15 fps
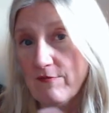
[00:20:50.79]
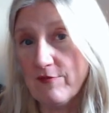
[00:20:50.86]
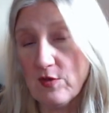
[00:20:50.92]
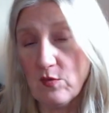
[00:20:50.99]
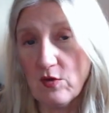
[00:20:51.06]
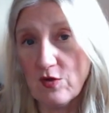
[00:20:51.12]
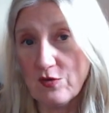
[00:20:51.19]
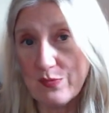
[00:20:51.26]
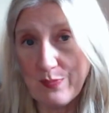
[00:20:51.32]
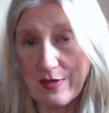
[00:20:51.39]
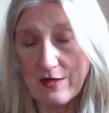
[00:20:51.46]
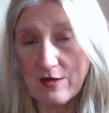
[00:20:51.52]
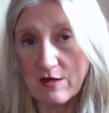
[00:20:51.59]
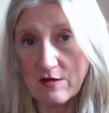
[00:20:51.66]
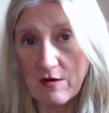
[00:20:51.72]
viewer who's been
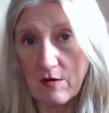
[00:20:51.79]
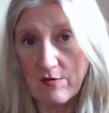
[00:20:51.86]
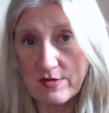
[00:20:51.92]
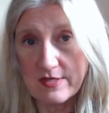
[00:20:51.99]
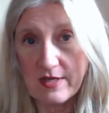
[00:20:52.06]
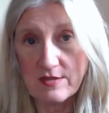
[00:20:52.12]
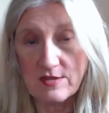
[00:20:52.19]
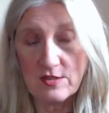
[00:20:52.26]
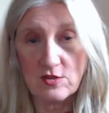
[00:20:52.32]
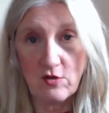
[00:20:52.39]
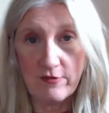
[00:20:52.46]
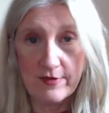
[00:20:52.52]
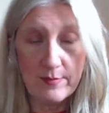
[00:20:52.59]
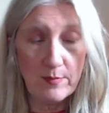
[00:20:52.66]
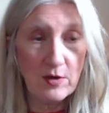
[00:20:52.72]
here since
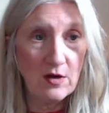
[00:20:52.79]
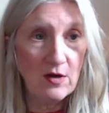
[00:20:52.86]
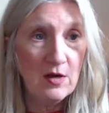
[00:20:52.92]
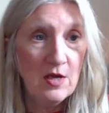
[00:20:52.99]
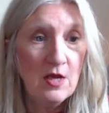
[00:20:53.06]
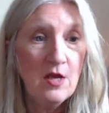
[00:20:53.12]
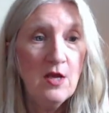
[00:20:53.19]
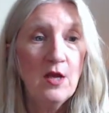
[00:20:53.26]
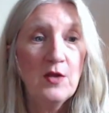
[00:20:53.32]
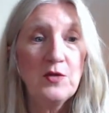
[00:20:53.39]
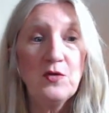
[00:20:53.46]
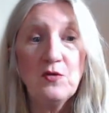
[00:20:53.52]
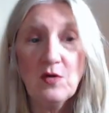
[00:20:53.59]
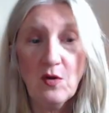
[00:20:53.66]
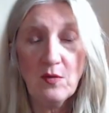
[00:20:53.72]
November,
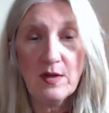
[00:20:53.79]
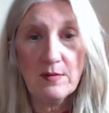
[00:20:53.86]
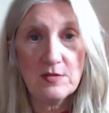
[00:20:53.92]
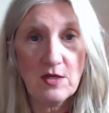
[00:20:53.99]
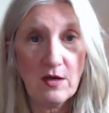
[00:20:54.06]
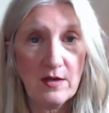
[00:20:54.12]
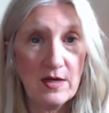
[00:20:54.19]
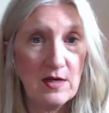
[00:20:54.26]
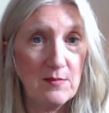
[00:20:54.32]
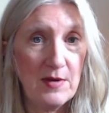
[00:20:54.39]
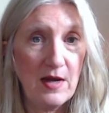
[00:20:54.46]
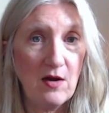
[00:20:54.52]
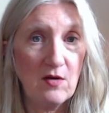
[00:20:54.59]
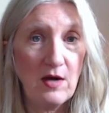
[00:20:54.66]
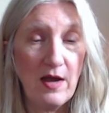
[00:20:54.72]
you know what I'm talking about.